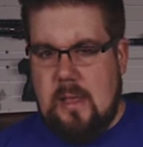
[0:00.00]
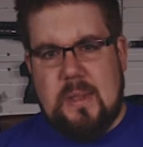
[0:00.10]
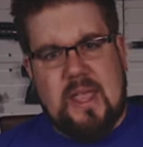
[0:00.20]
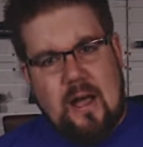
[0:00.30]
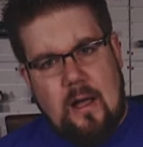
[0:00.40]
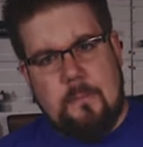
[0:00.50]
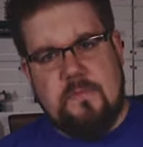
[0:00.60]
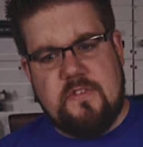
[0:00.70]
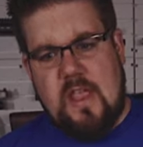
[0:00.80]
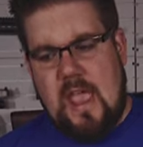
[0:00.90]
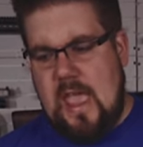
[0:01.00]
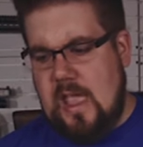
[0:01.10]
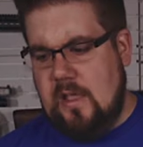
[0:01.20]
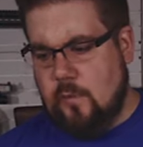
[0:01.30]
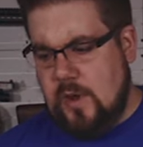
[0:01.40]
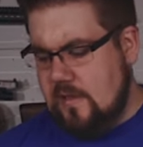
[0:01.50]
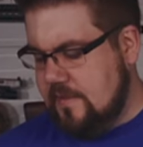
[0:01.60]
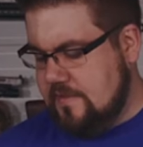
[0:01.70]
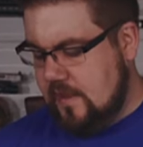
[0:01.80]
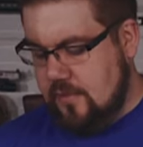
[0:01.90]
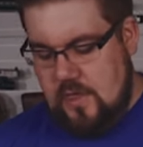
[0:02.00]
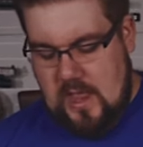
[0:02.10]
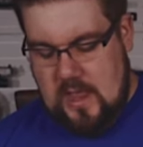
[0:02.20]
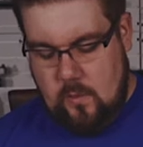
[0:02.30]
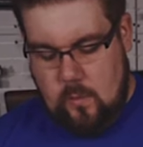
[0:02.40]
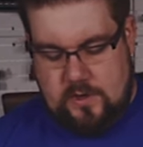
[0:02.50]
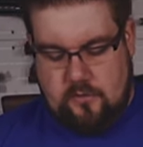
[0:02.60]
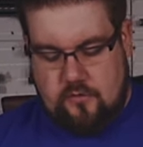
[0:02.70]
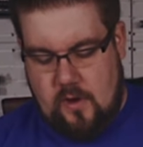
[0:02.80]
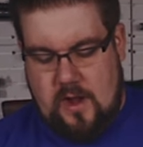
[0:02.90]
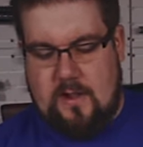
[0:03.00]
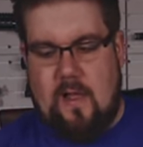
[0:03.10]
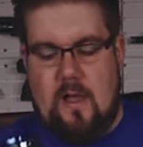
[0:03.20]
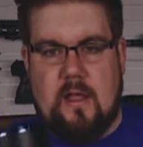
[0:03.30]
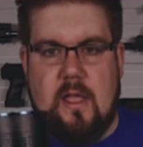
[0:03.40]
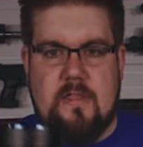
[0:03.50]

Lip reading: becomes a realistic thing when you're trying to lug